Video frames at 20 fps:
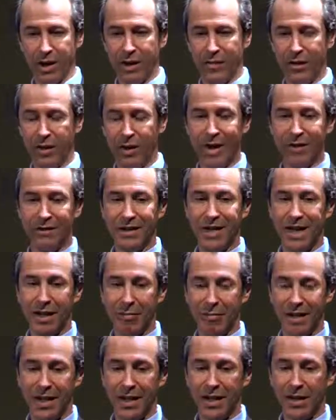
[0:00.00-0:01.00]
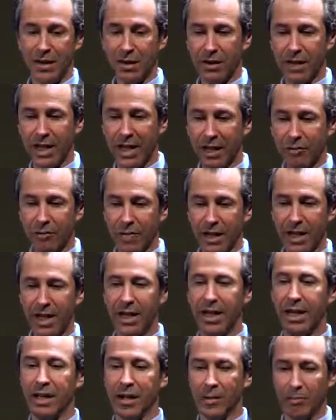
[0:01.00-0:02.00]
If you have diabetes, there can be a
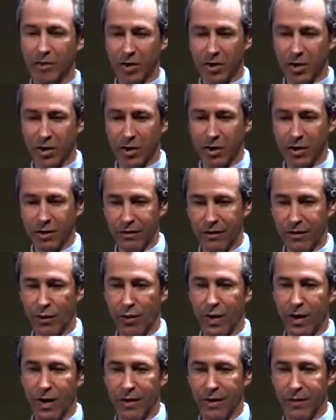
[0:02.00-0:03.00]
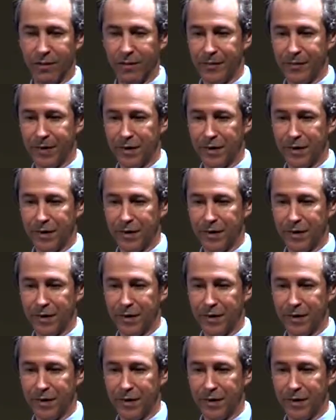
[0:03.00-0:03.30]
kick up in sugar for a while.